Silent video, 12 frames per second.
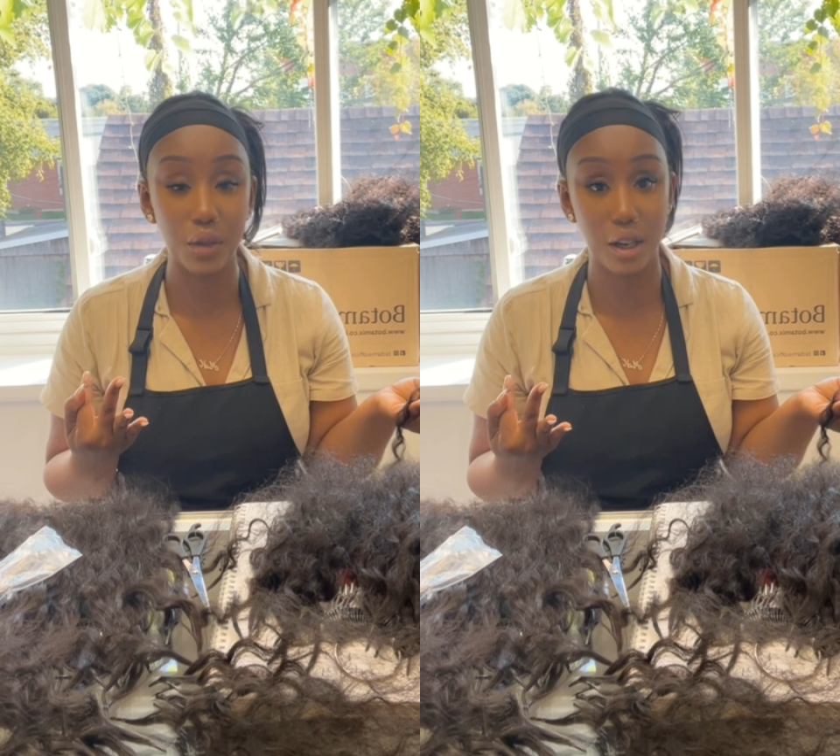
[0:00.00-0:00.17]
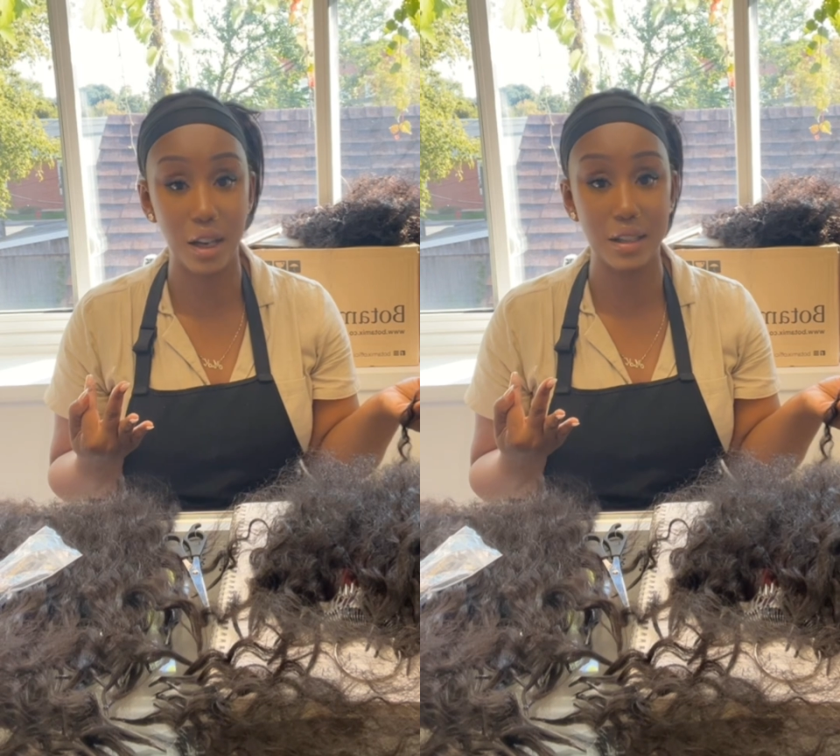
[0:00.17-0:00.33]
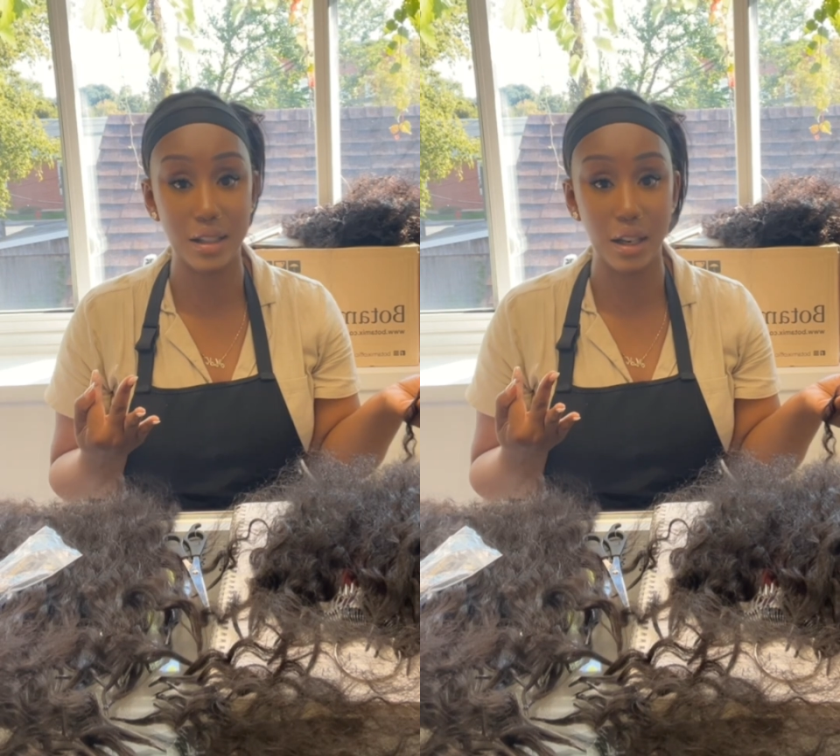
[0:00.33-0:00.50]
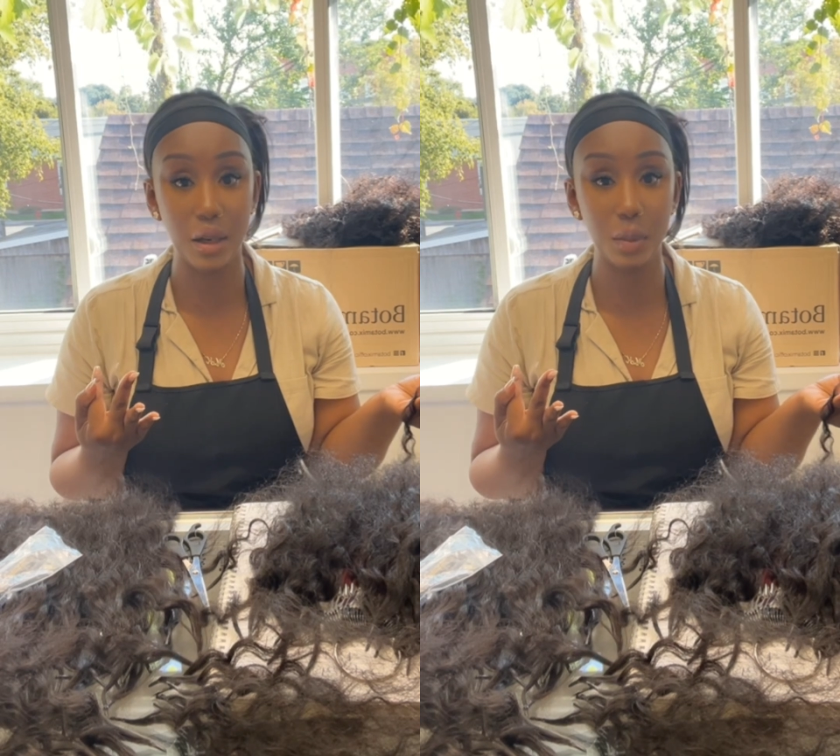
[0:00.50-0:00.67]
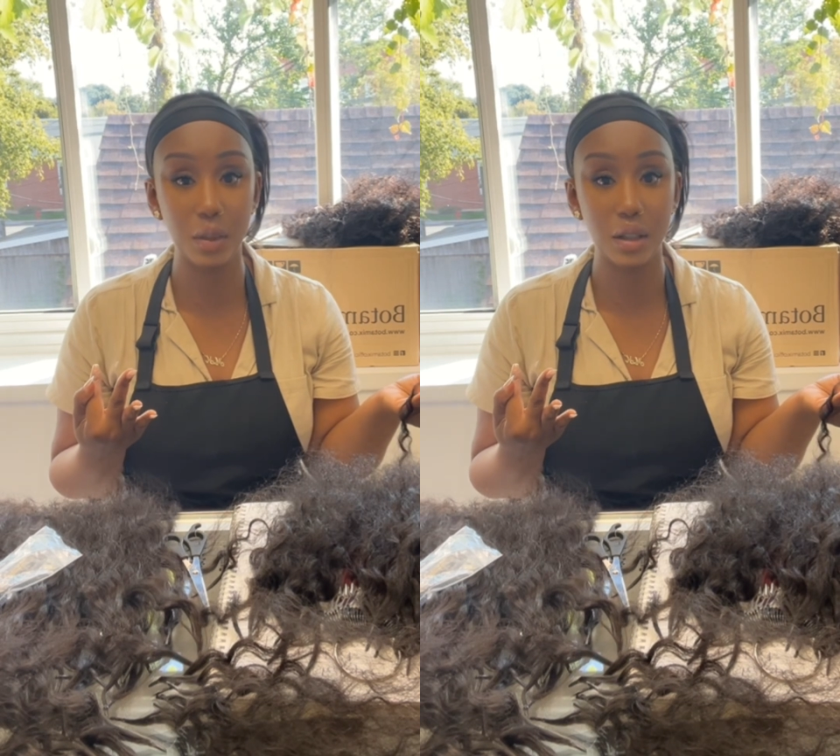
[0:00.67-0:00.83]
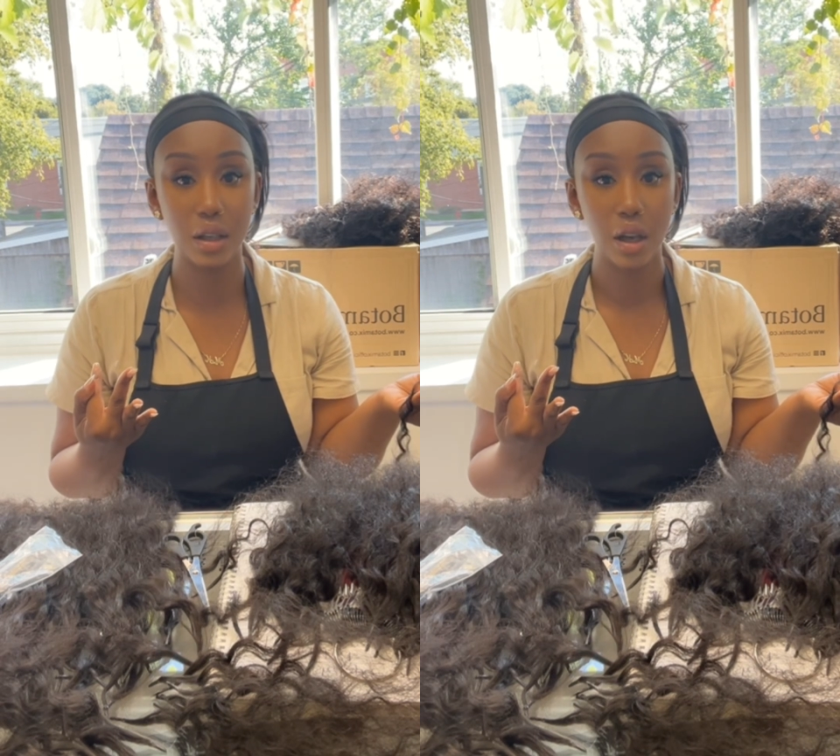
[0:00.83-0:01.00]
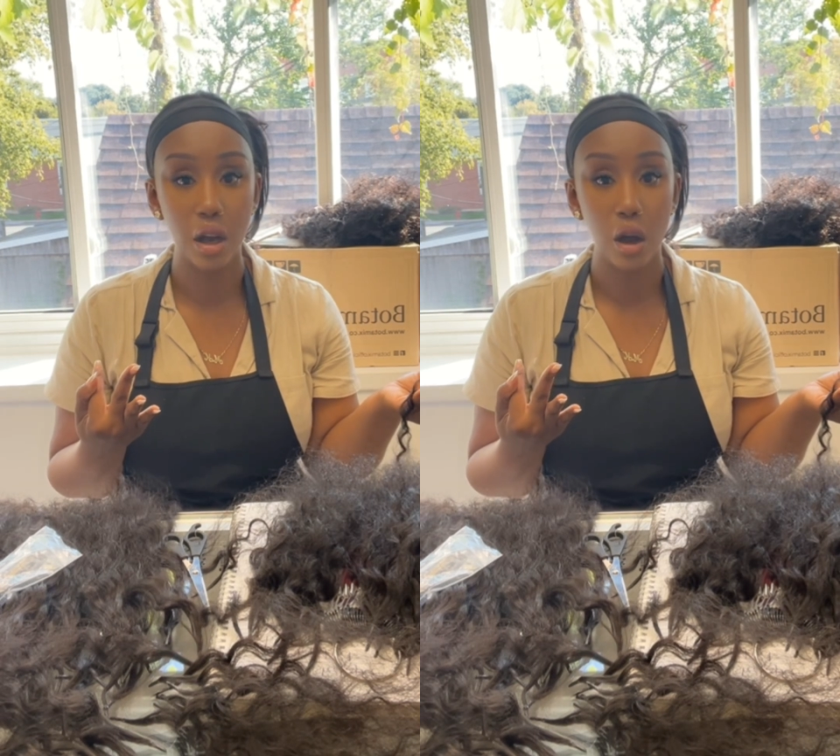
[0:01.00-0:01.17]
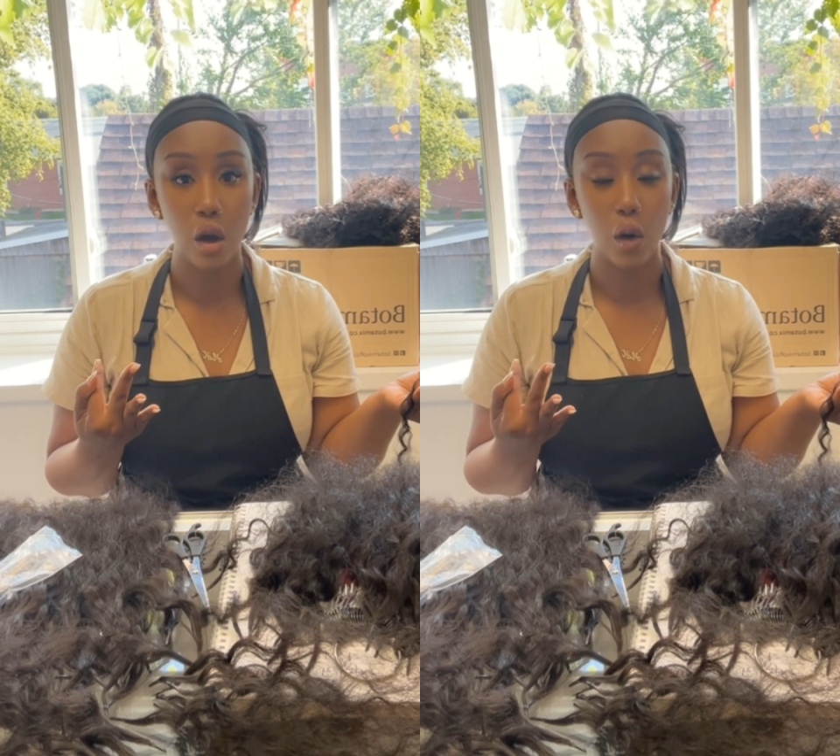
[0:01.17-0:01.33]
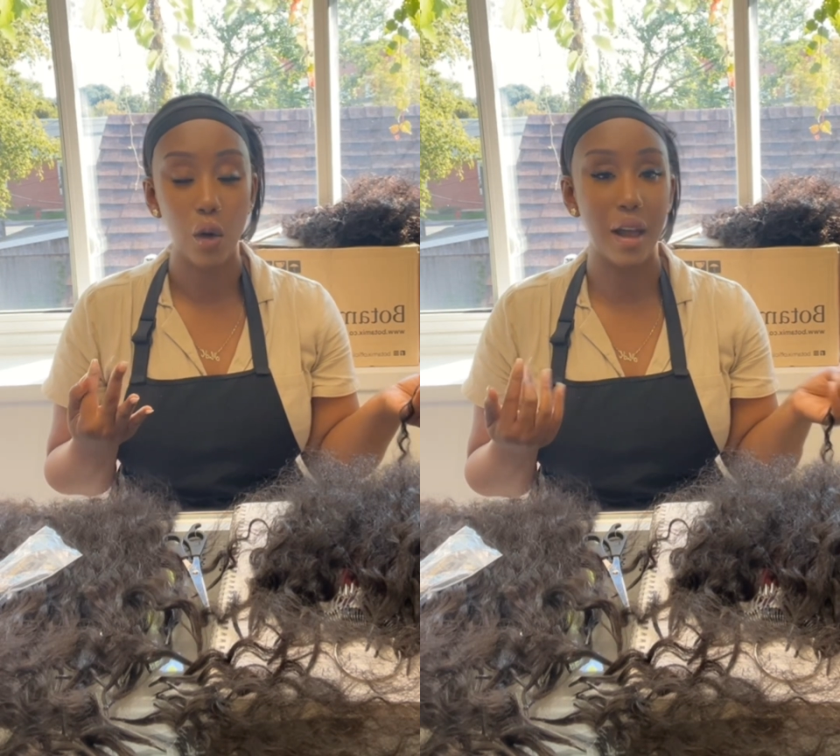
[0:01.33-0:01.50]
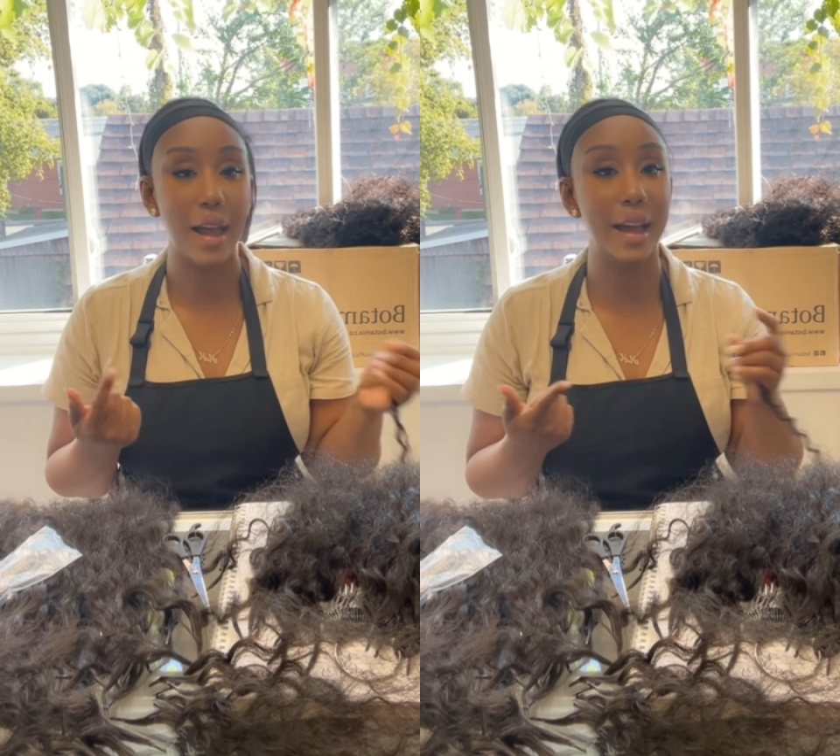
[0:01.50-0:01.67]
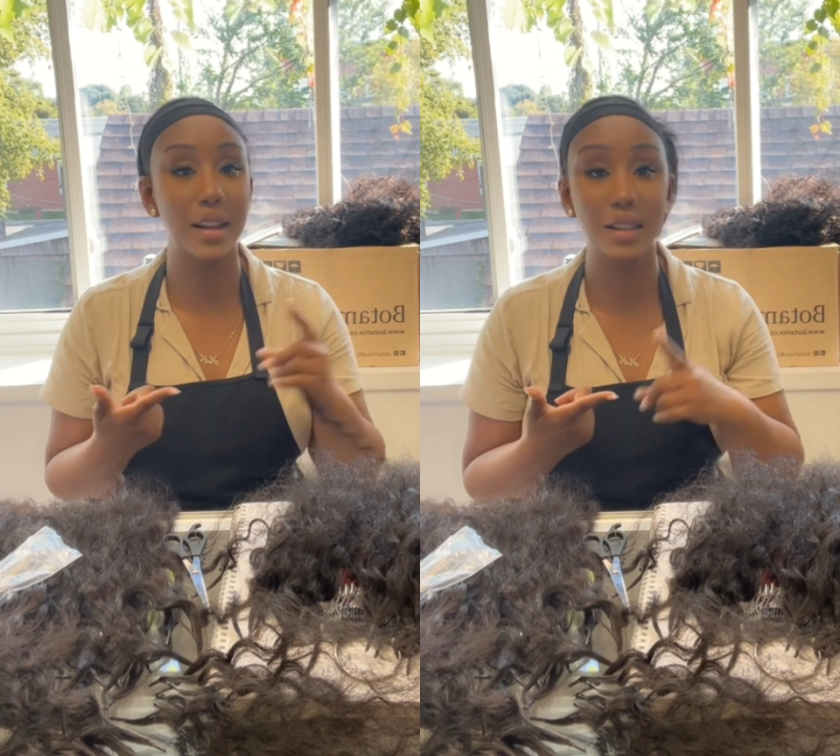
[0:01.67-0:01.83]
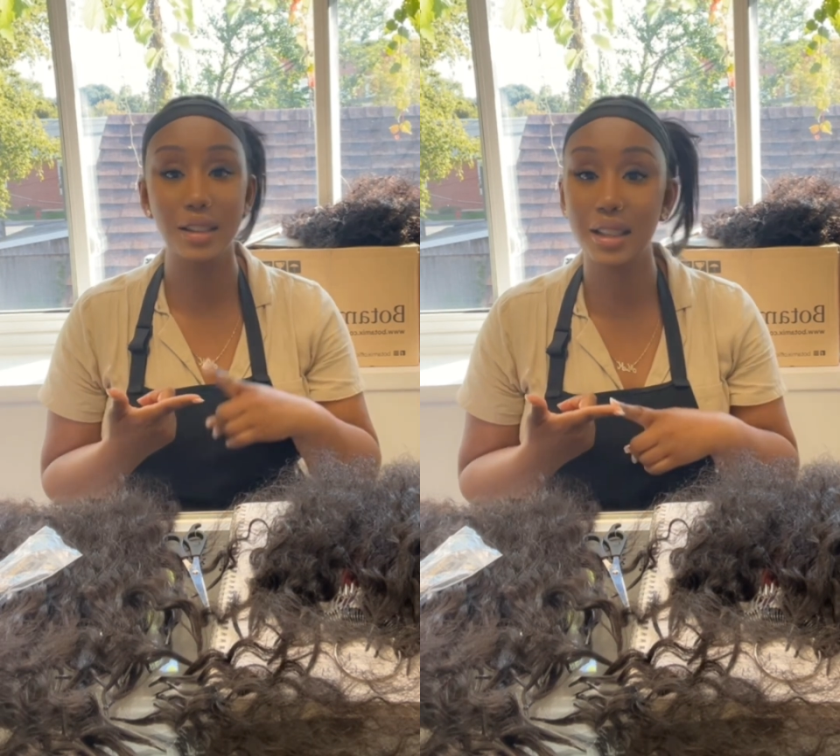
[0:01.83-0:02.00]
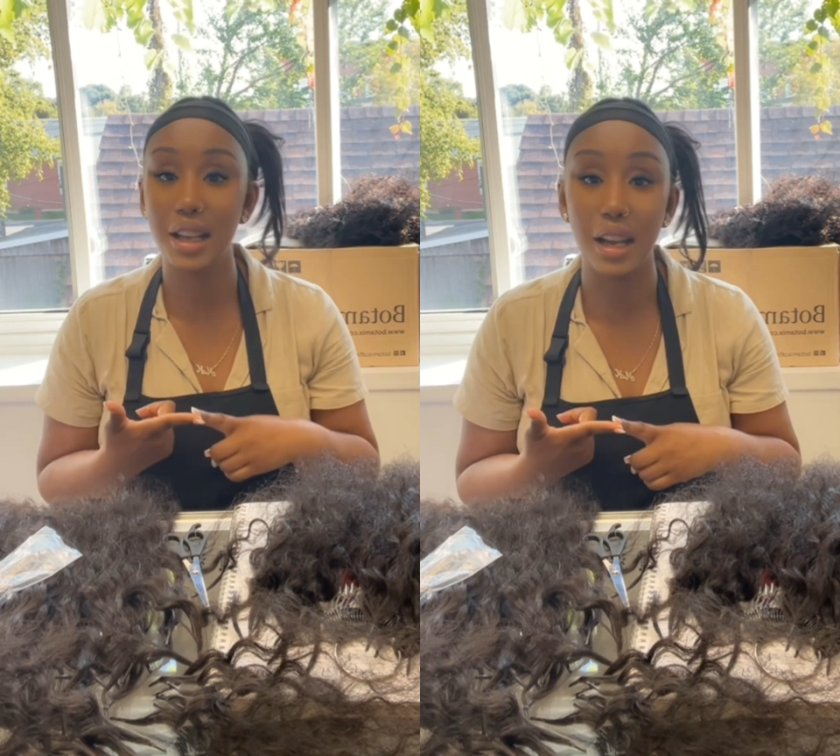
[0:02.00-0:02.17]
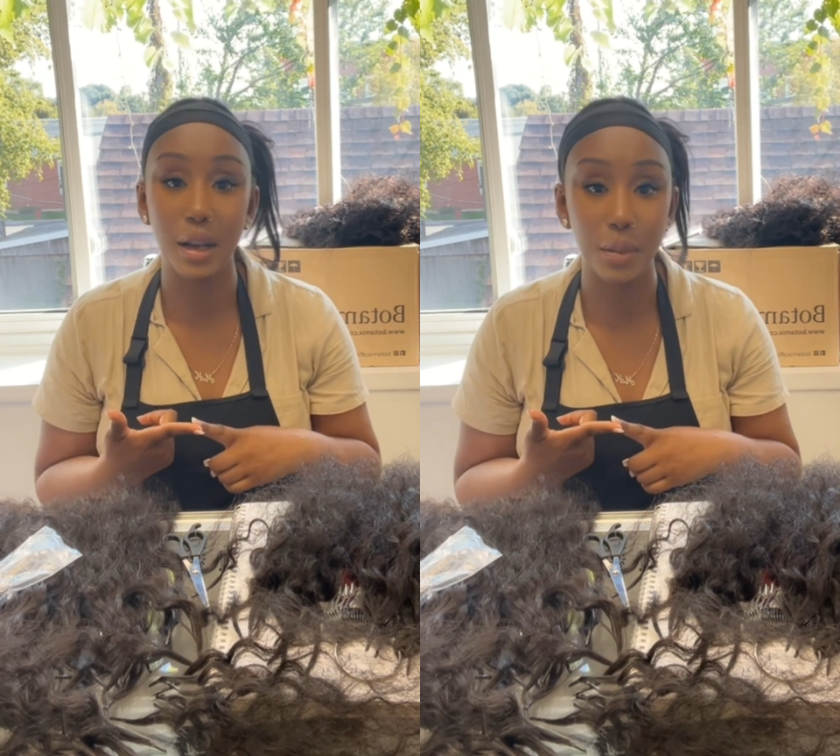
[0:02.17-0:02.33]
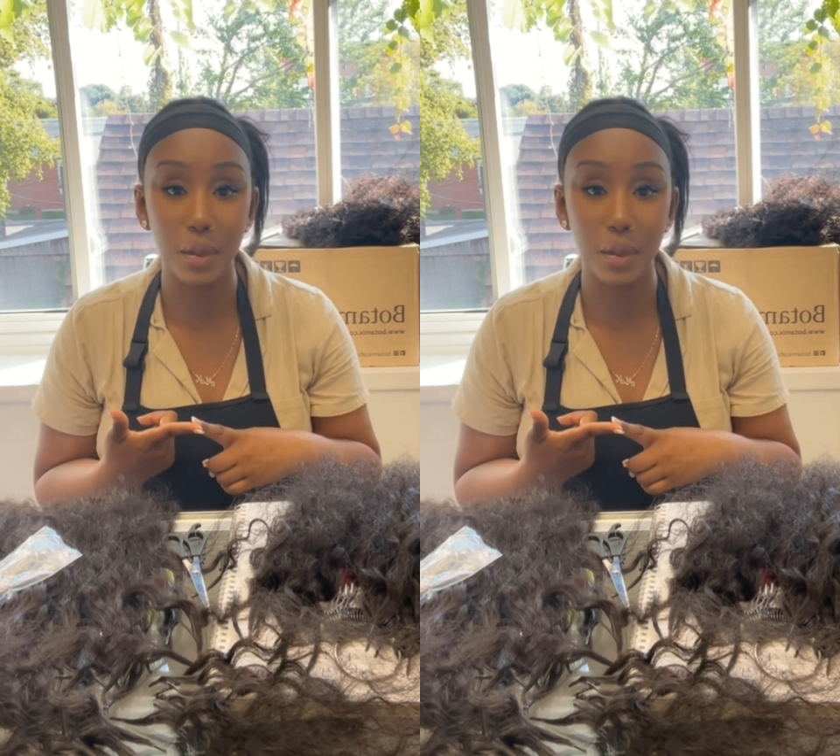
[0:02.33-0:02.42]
K-tips, L-tip.